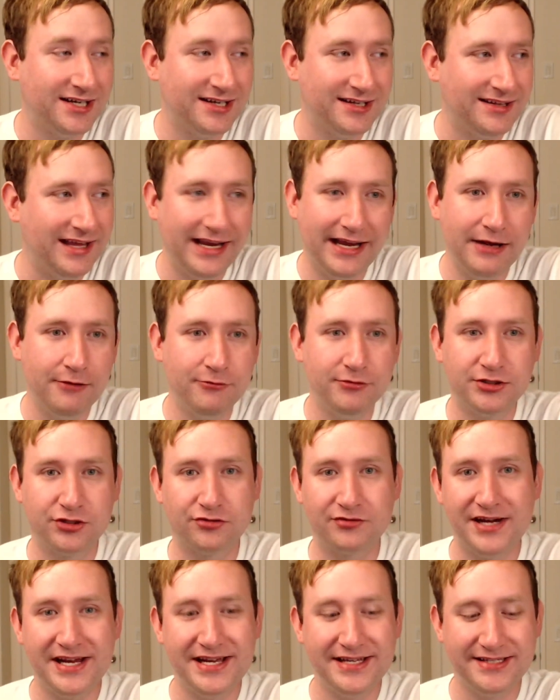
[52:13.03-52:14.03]
Like it was
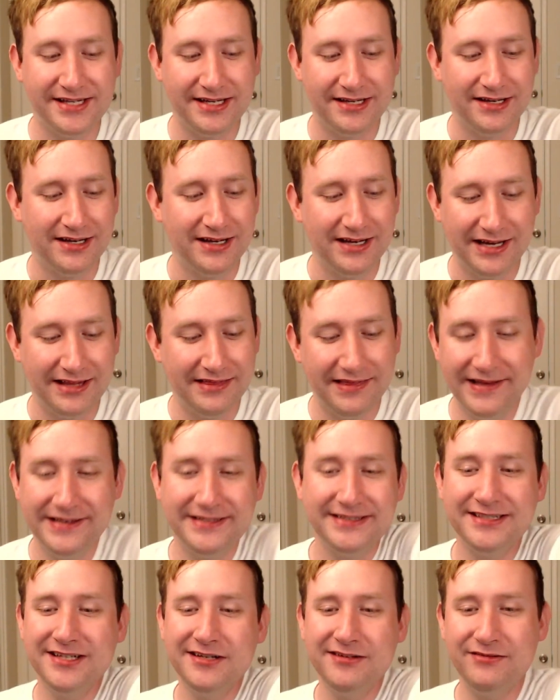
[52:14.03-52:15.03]
crazy. This
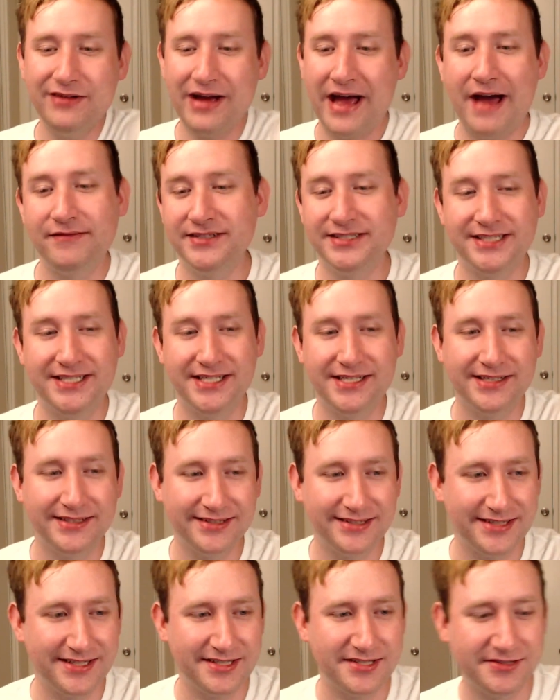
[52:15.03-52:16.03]
though, haven't seen it,
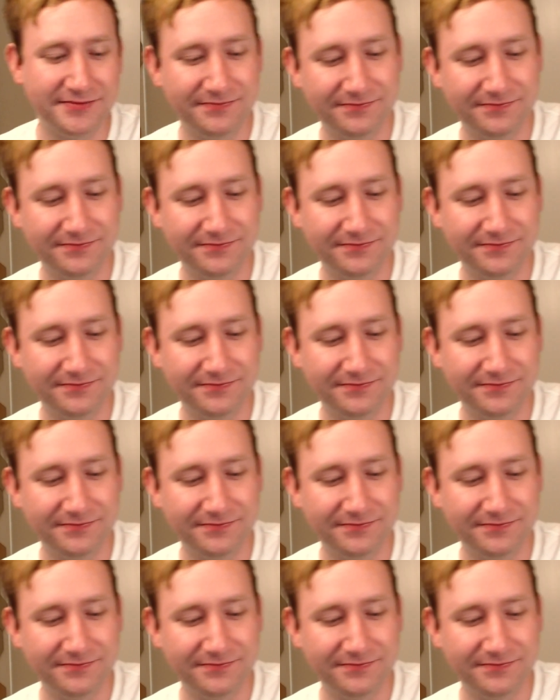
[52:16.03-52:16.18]
so